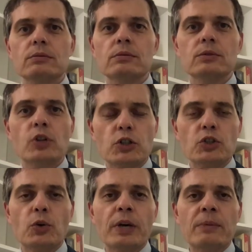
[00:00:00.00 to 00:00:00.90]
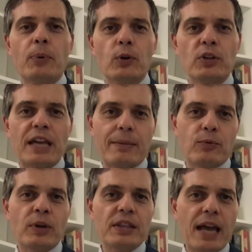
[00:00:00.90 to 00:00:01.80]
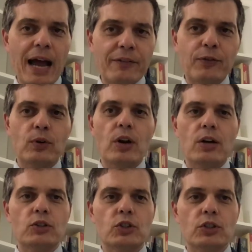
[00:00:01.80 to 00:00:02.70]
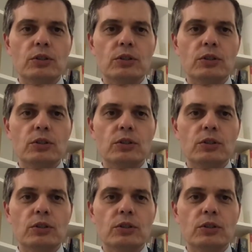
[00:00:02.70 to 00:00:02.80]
touchscreen prototype when the iPhone launched,